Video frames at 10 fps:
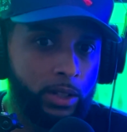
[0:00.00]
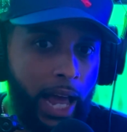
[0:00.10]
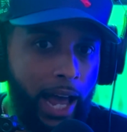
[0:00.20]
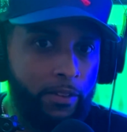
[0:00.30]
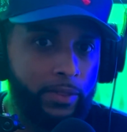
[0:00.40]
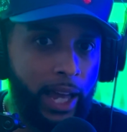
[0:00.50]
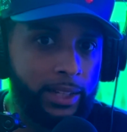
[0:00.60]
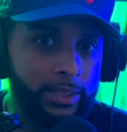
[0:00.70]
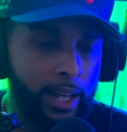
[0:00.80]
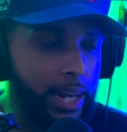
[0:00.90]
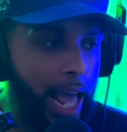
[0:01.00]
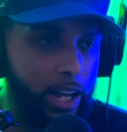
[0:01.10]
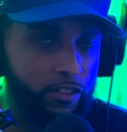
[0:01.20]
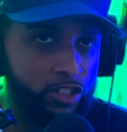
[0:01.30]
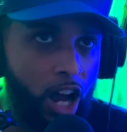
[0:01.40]
have like the
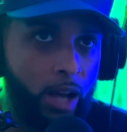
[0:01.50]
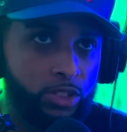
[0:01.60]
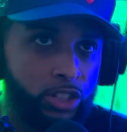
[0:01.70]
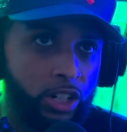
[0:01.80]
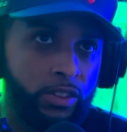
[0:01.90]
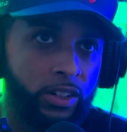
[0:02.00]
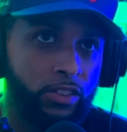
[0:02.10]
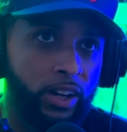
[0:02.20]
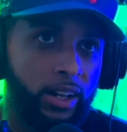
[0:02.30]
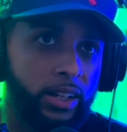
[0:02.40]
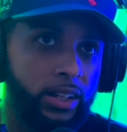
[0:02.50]
lack of job security, correct?